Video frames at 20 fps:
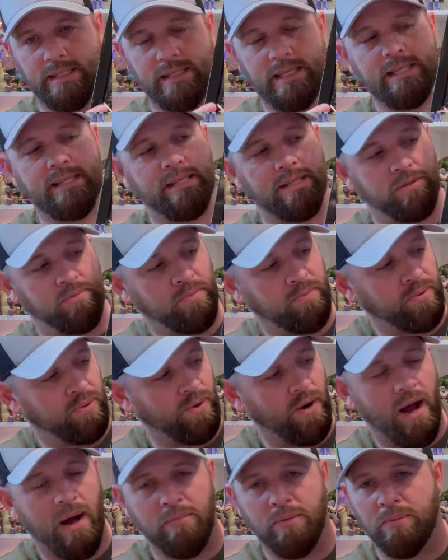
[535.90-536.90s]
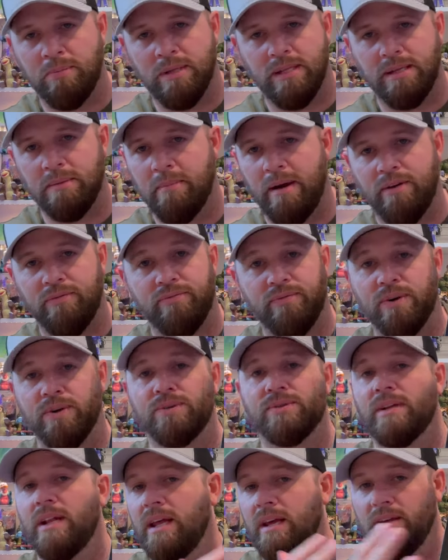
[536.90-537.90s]
This is probably my
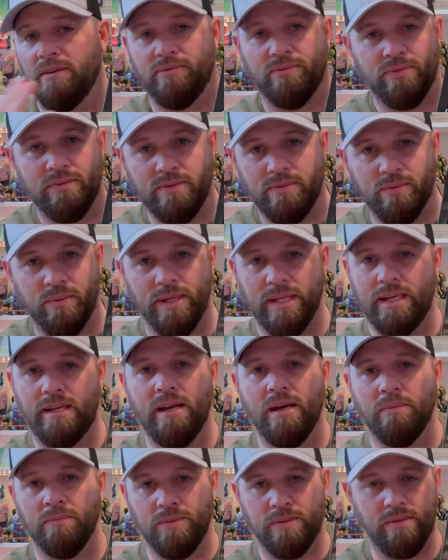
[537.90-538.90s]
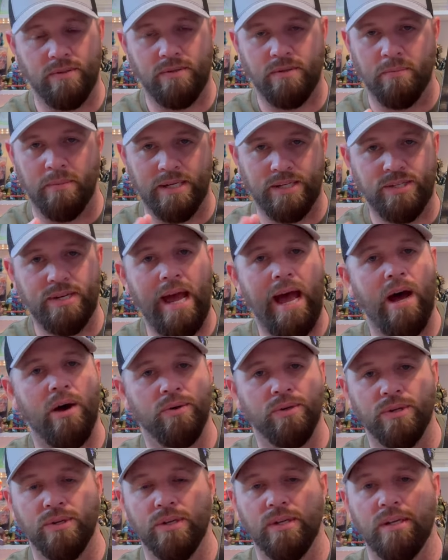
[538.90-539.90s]
first love when it comes to my
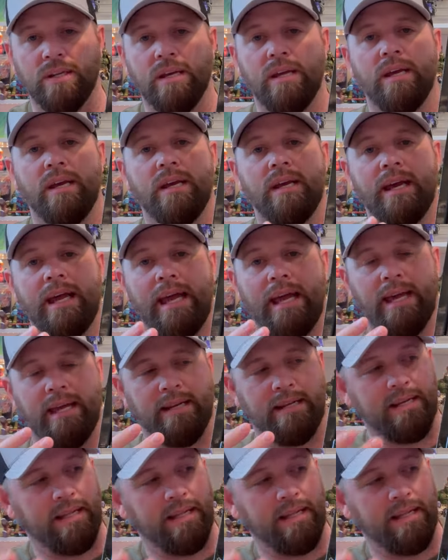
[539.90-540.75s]
childhood and